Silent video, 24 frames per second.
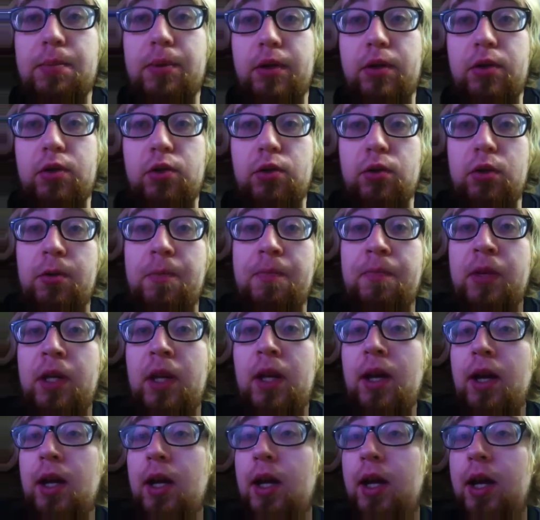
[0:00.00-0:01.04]
per usual,
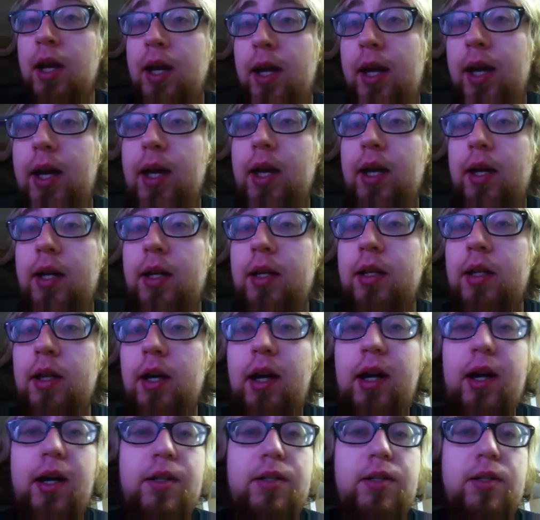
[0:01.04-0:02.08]
and
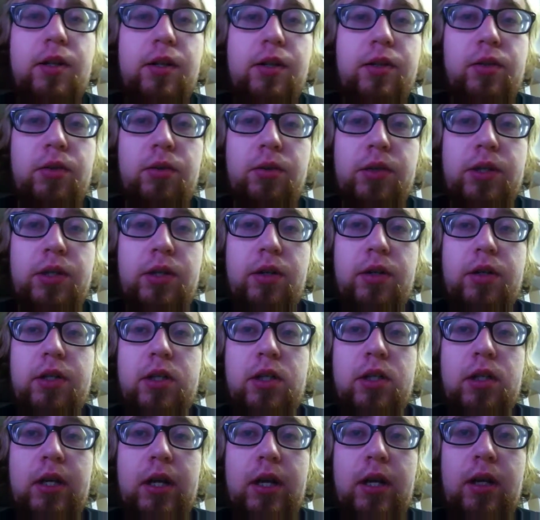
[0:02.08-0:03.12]
I saw this cool series
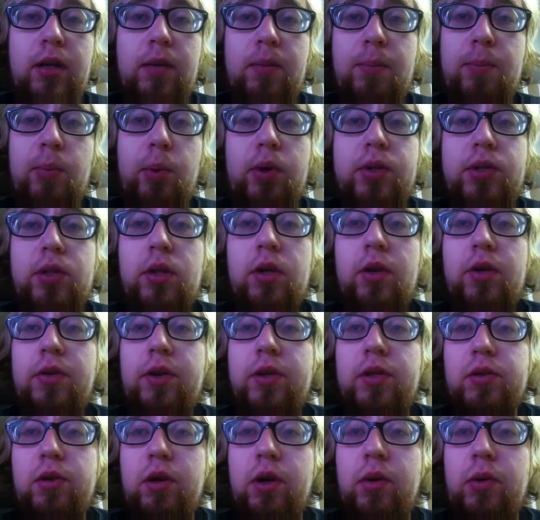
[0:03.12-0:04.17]
that points out all
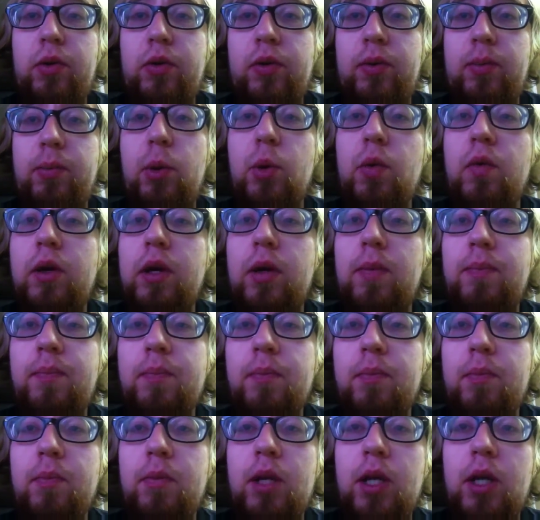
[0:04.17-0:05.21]
things wrong with the movie,
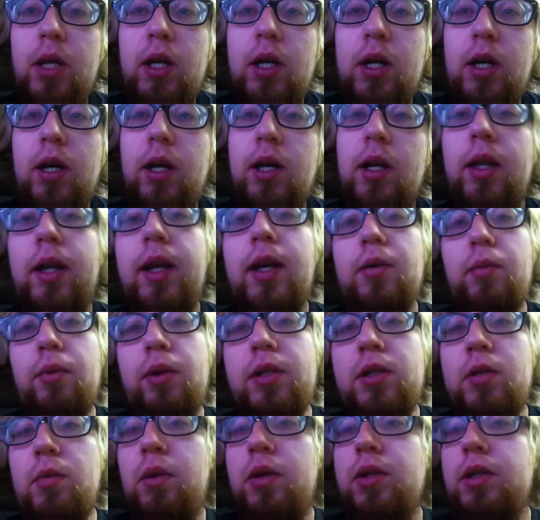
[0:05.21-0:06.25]
like
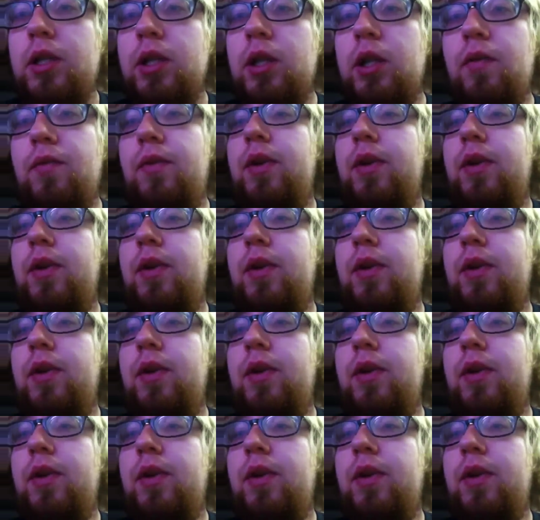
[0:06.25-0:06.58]
recent ones like The